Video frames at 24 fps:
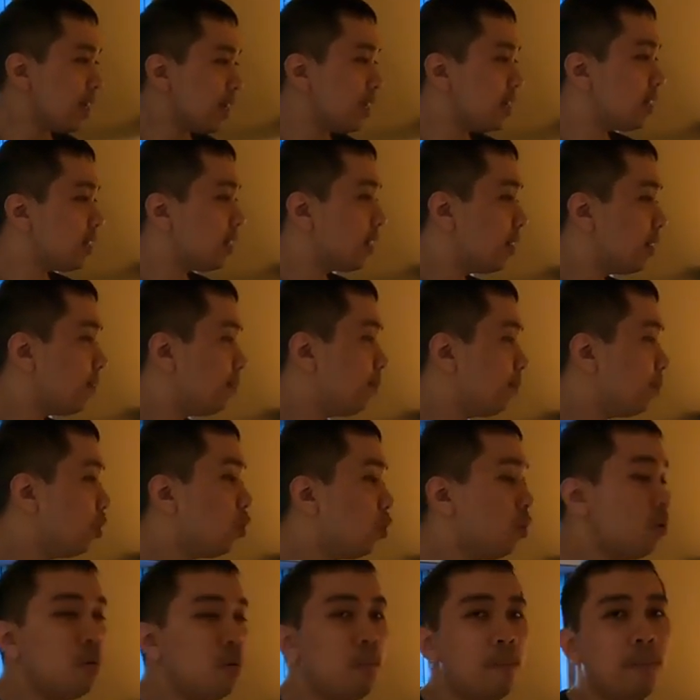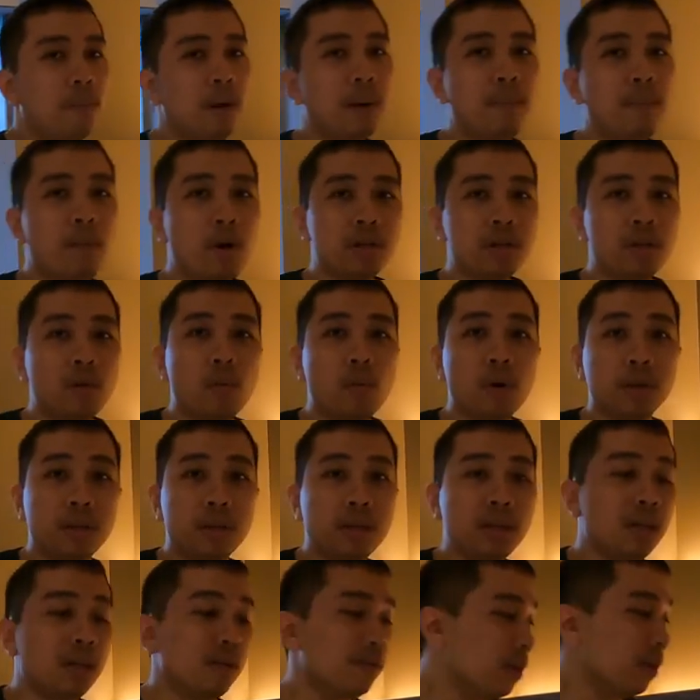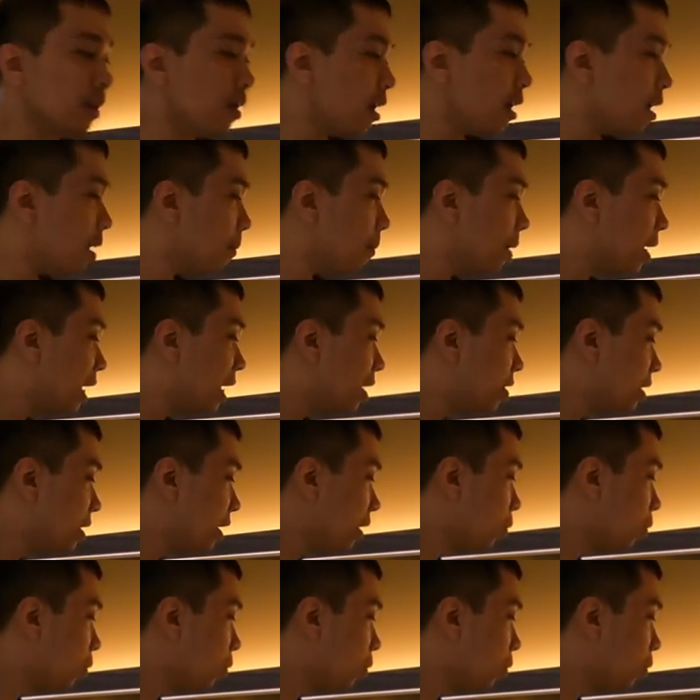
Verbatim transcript: there's um, no uh, bottled water given, but there is